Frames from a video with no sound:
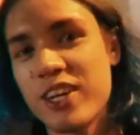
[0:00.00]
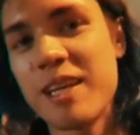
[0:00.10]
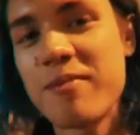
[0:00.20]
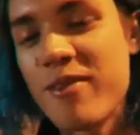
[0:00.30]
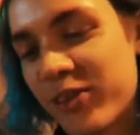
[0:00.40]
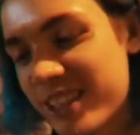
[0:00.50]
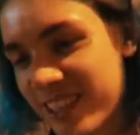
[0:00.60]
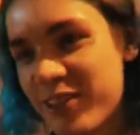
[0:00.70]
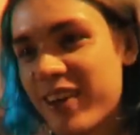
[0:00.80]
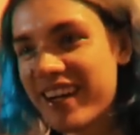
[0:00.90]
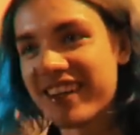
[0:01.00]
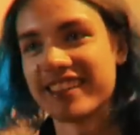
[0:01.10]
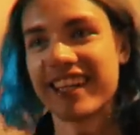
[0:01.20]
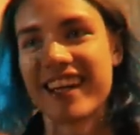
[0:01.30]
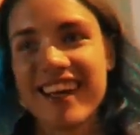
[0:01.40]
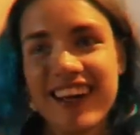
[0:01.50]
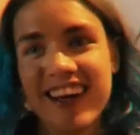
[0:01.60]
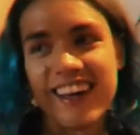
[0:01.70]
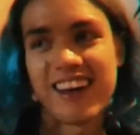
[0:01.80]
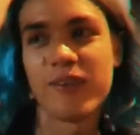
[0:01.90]
trying to keep my voice low right now, because, like,
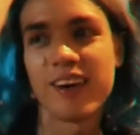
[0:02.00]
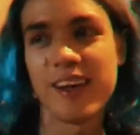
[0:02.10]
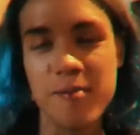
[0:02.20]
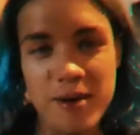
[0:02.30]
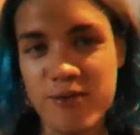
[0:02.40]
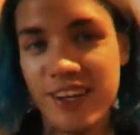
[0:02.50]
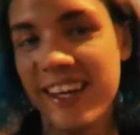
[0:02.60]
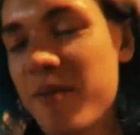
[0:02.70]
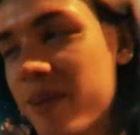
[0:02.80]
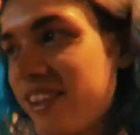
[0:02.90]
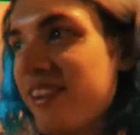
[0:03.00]
I don't want anybody freaking out, but